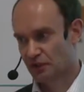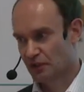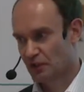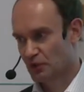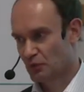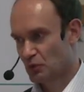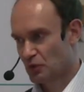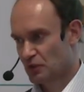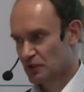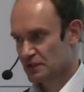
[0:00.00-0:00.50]

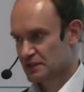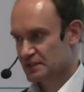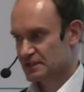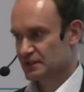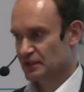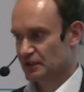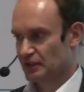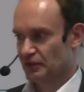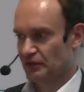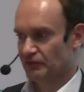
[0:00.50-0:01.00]

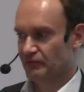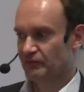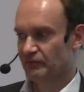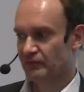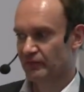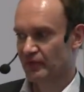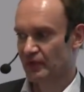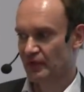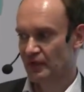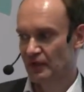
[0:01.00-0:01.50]
was
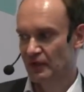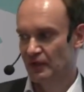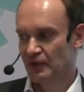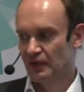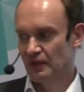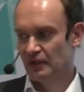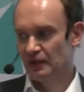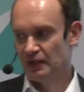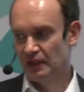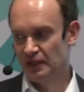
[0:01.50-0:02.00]

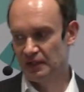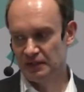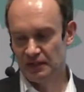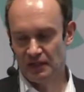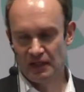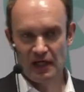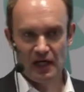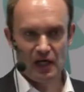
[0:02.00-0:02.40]
that